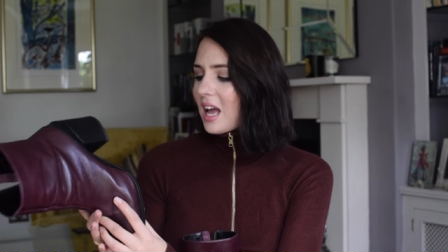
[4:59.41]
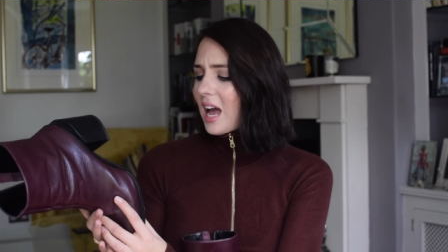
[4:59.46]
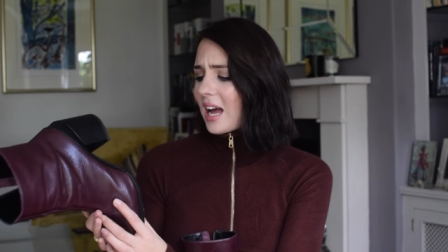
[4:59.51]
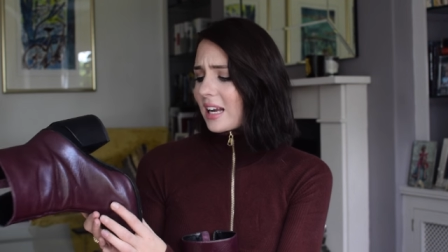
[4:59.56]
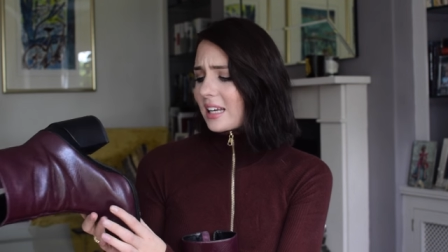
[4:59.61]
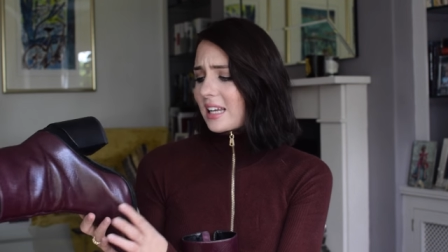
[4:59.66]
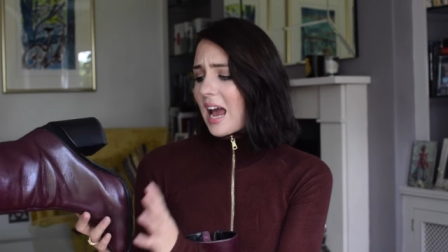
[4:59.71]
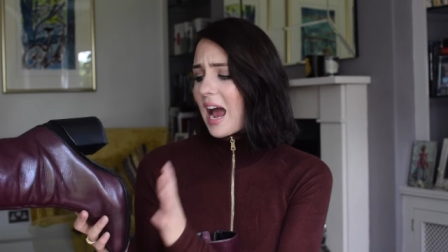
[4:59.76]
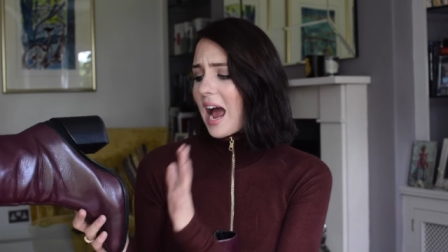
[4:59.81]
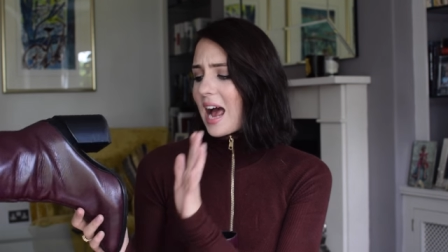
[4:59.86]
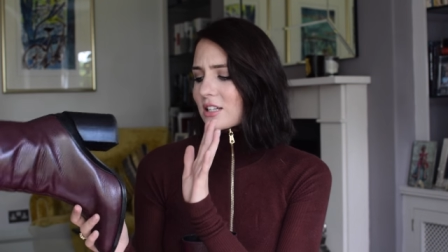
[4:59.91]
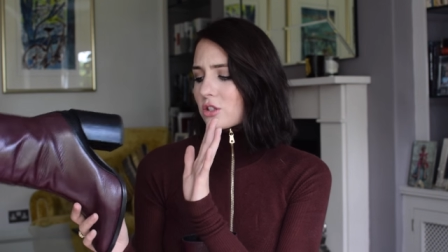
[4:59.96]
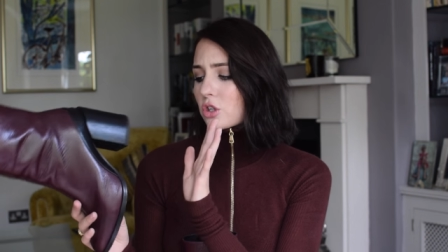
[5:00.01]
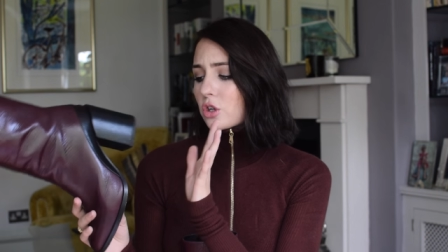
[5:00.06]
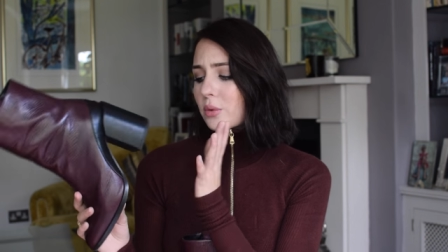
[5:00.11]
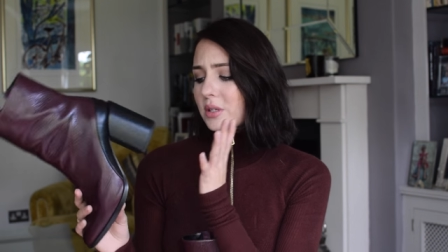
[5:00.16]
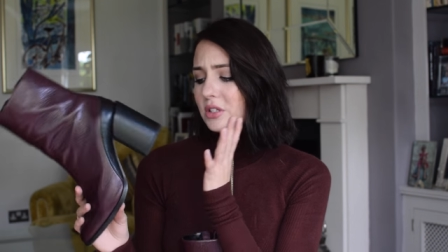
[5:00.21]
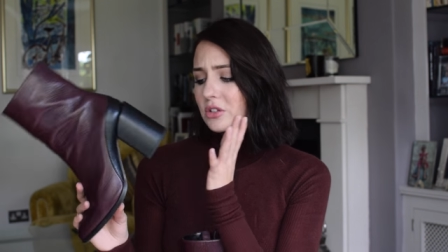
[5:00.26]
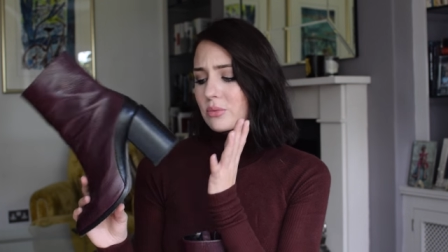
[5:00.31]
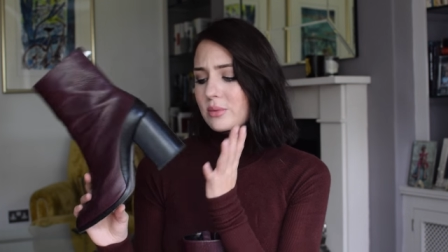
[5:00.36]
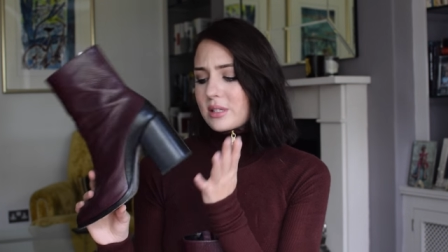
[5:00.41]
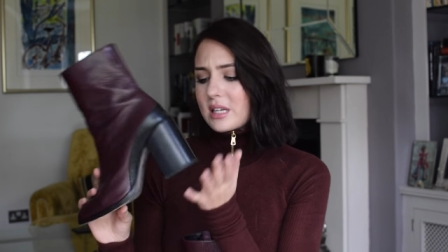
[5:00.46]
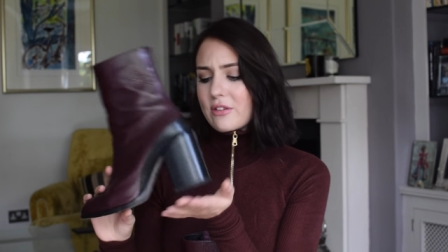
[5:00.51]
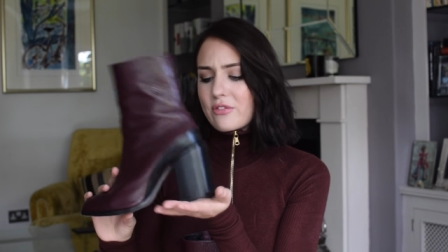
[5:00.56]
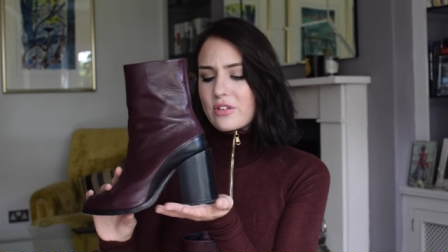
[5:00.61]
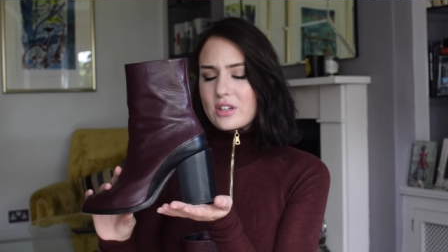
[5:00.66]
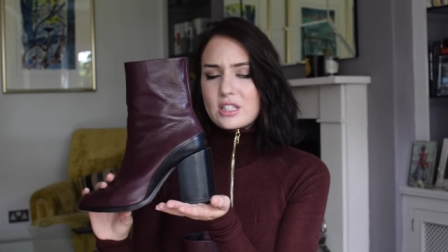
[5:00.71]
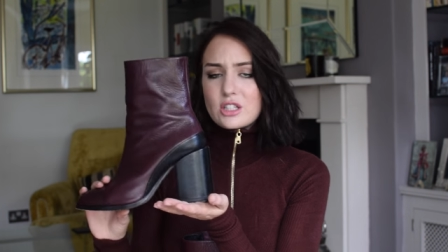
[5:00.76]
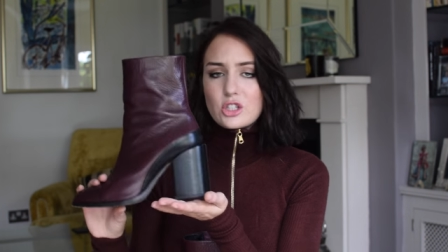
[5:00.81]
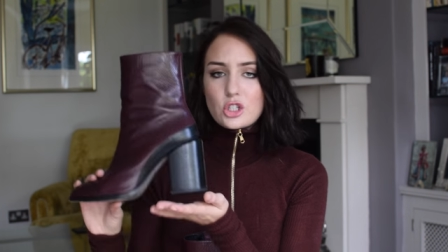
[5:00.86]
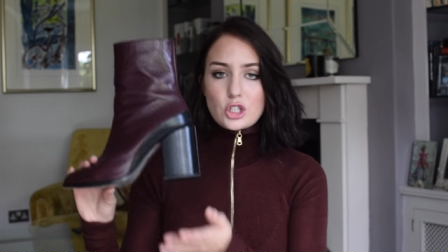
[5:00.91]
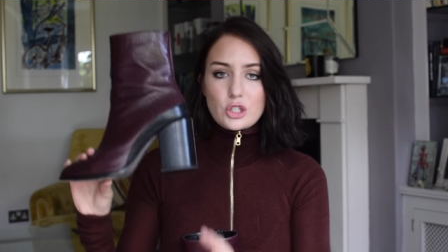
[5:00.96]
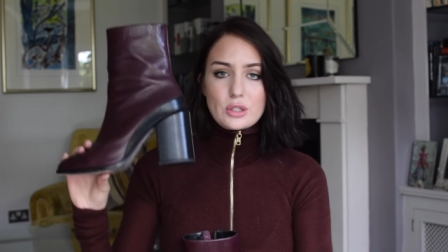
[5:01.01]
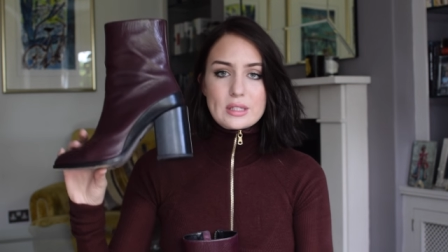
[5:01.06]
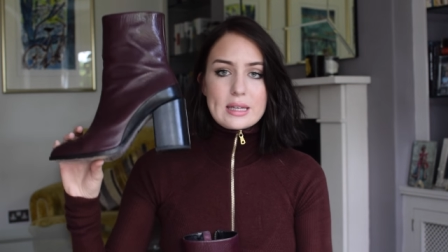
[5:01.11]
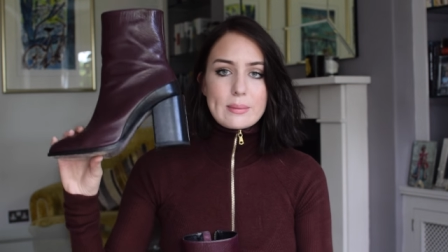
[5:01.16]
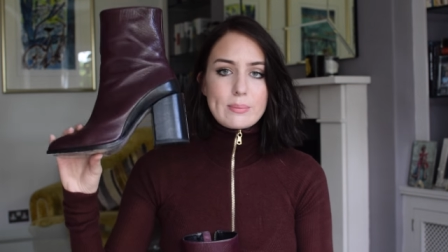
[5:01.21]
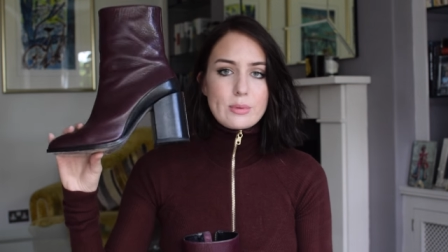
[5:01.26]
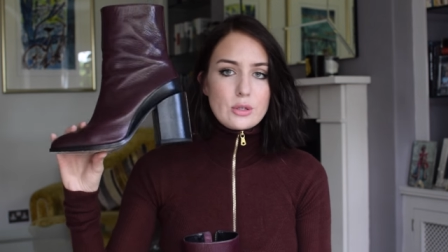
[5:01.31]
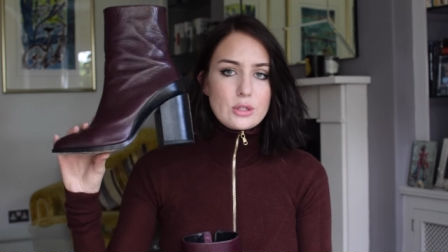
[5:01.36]
And yeah, as always from Dear Frances Shoes,
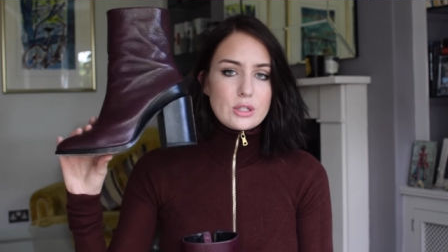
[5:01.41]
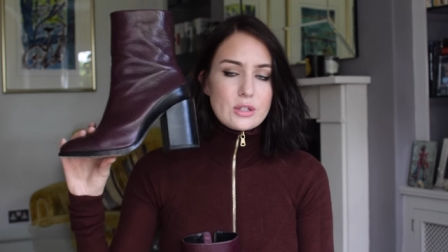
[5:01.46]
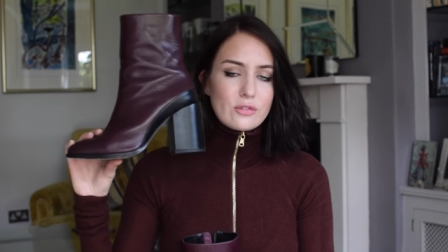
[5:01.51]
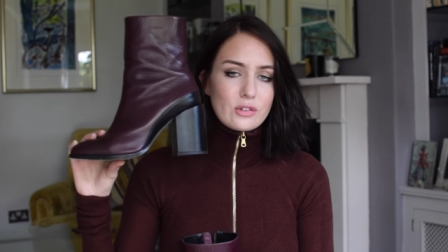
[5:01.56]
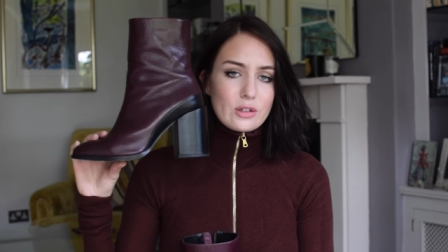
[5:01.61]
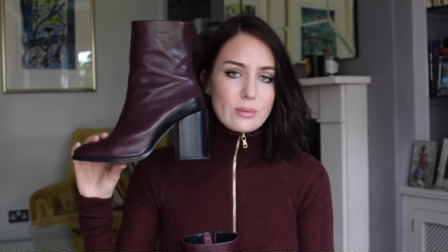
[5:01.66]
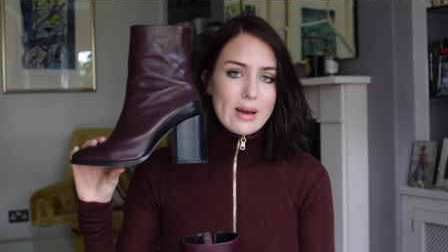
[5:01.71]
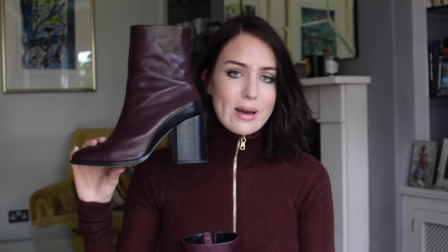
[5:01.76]
they're beautifully